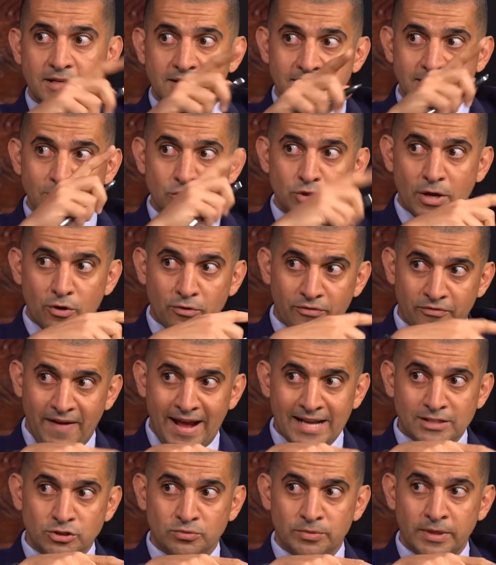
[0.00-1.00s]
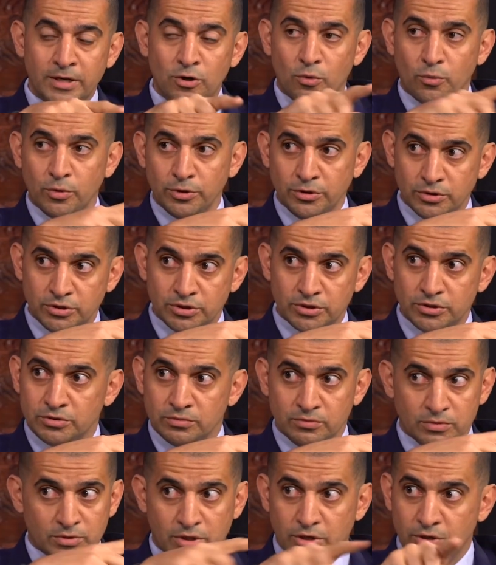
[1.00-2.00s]
Did he teach you how to fast read, or were you
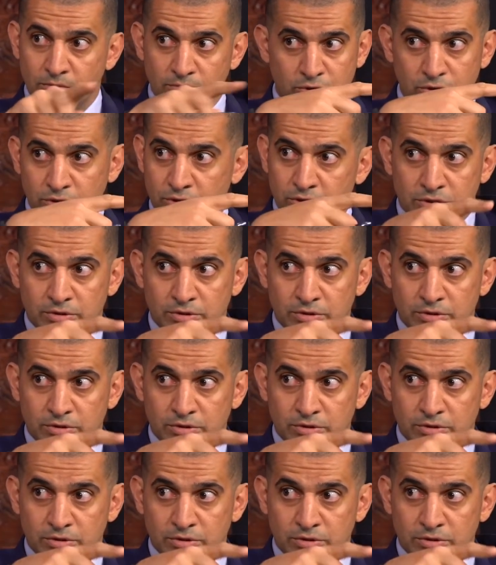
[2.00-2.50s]
just you